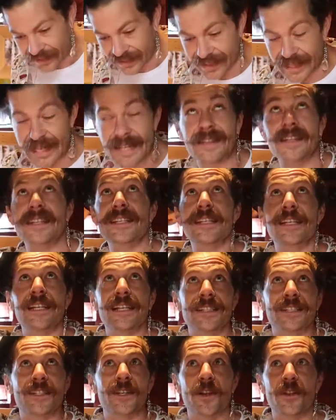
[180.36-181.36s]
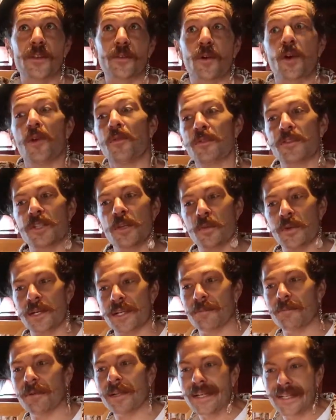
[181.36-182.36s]
underneath that's collected on the roof. So we're
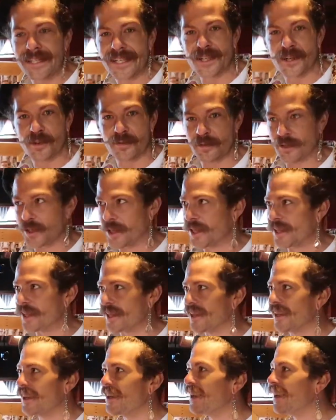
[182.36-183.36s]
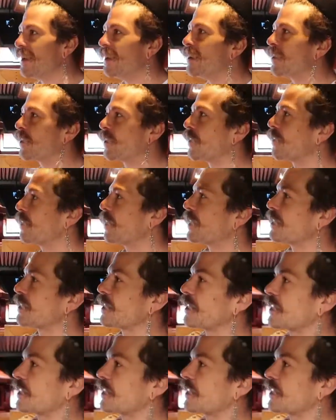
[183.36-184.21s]
completely off grid. Got things